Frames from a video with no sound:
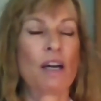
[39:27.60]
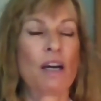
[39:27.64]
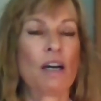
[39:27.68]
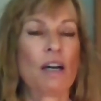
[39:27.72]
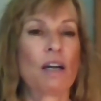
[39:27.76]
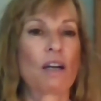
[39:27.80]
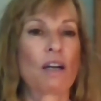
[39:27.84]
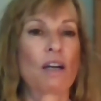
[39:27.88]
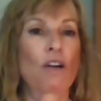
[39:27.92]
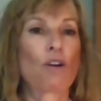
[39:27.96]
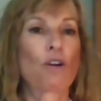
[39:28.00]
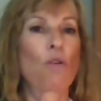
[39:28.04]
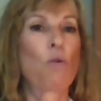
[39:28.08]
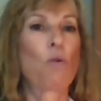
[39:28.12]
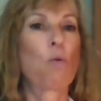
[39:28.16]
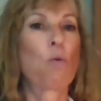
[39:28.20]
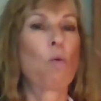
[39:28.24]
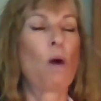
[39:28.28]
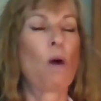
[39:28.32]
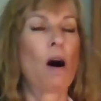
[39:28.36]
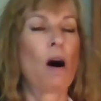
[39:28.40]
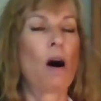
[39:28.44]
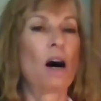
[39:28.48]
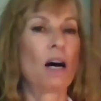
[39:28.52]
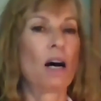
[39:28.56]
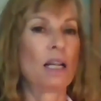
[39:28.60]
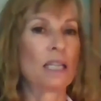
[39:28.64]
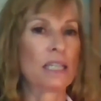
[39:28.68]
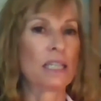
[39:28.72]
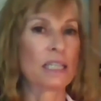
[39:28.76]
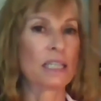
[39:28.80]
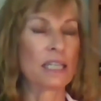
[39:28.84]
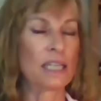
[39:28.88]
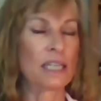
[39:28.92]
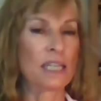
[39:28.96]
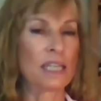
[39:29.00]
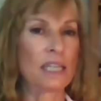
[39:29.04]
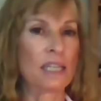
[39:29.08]
The
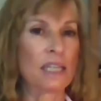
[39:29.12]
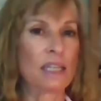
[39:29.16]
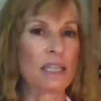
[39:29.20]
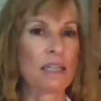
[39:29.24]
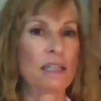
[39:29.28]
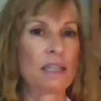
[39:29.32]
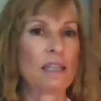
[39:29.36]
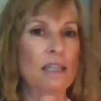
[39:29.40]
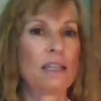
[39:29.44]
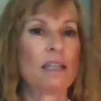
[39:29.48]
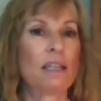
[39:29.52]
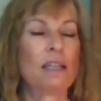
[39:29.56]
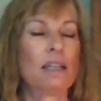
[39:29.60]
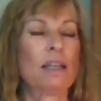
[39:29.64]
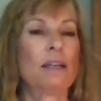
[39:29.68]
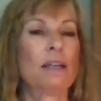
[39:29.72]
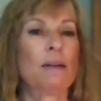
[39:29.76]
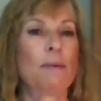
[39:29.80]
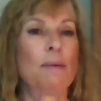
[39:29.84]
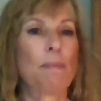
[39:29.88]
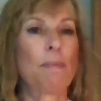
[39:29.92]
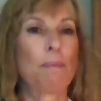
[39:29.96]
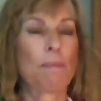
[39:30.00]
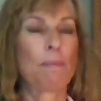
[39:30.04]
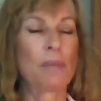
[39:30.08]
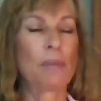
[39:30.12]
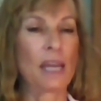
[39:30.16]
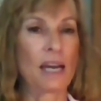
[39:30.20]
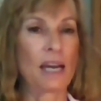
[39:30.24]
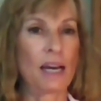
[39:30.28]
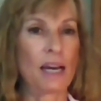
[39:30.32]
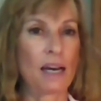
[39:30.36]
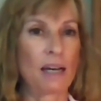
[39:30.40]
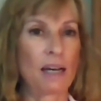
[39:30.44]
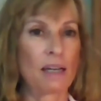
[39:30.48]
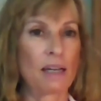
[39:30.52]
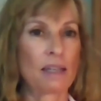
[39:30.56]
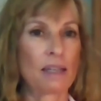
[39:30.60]
quality.
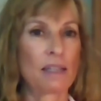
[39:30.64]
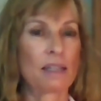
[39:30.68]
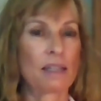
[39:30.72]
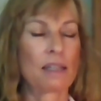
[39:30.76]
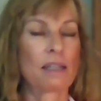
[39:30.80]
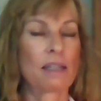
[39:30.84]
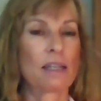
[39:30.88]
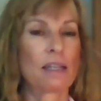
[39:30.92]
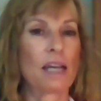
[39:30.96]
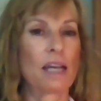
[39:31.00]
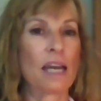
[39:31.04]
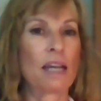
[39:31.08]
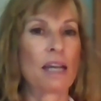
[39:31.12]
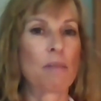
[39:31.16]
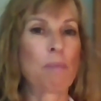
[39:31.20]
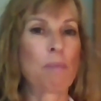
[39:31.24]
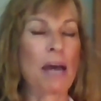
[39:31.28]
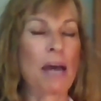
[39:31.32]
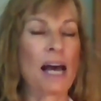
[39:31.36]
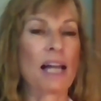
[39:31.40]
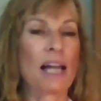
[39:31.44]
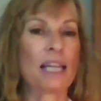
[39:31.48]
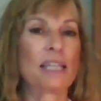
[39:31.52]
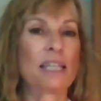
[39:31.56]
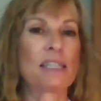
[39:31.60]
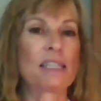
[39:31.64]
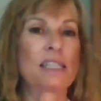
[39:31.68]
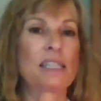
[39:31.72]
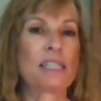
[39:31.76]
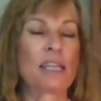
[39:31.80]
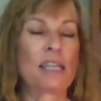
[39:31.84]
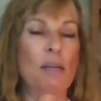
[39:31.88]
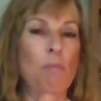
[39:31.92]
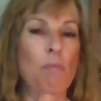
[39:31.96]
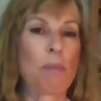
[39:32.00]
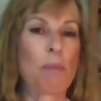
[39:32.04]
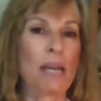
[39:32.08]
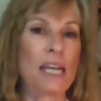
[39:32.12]
Yeah. And
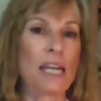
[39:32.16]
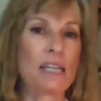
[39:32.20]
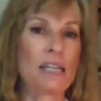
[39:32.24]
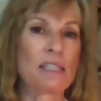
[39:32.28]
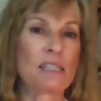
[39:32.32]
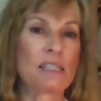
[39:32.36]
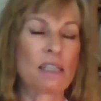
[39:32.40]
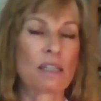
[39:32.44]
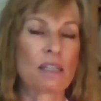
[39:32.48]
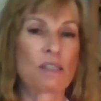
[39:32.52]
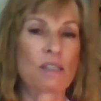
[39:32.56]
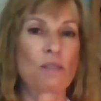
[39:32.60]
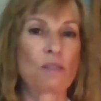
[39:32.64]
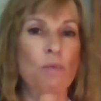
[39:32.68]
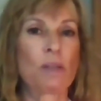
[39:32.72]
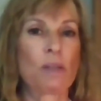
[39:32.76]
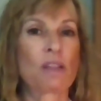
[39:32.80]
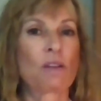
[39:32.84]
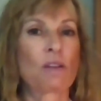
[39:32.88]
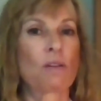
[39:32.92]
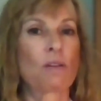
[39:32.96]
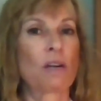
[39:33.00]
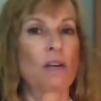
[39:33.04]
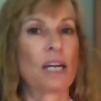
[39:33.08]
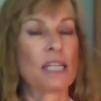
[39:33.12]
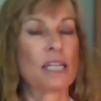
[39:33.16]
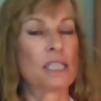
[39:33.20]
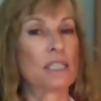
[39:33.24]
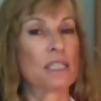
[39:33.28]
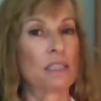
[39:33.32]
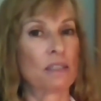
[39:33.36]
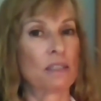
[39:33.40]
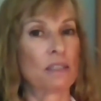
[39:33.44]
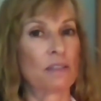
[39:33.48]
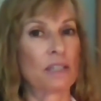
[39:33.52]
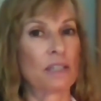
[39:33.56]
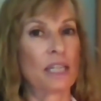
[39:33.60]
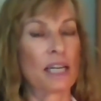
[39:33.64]
balancing basics with
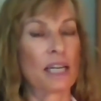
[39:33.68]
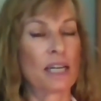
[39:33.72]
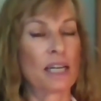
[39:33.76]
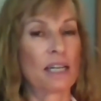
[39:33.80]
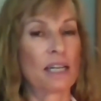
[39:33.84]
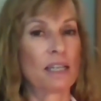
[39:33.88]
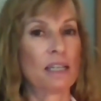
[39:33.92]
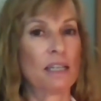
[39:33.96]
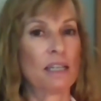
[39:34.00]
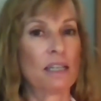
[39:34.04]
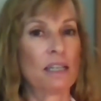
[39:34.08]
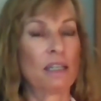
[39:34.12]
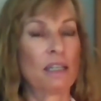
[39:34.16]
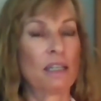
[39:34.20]
criteria.